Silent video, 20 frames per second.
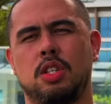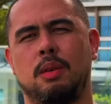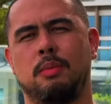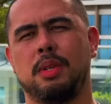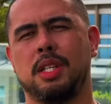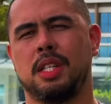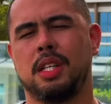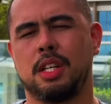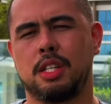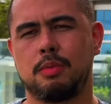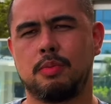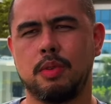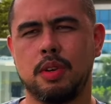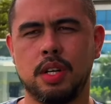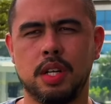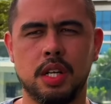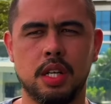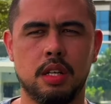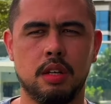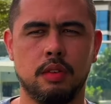I'm in desperate
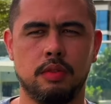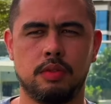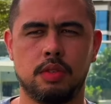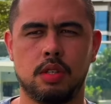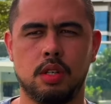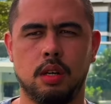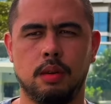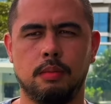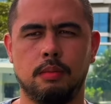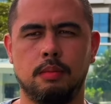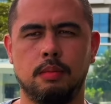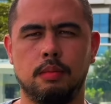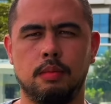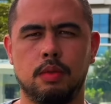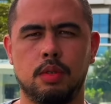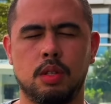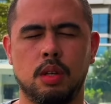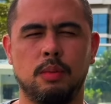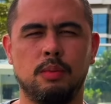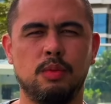need of some
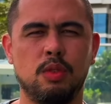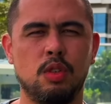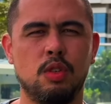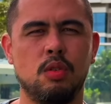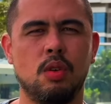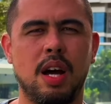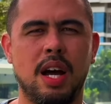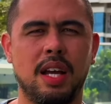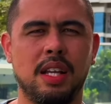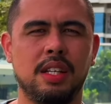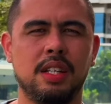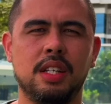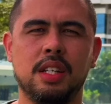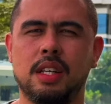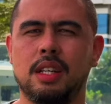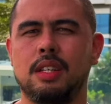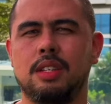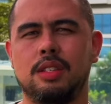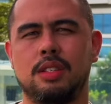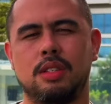new
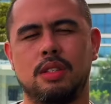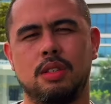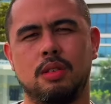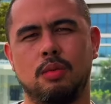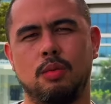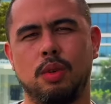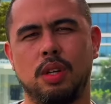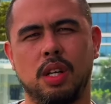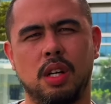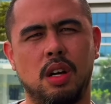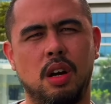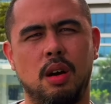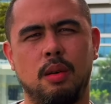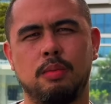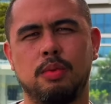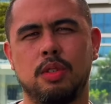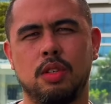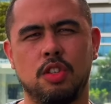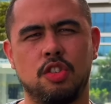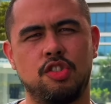ideas when it
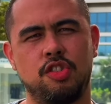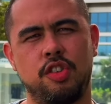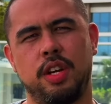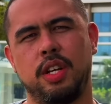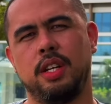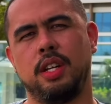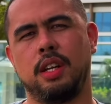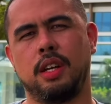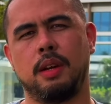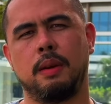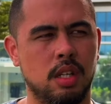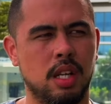comes to trading.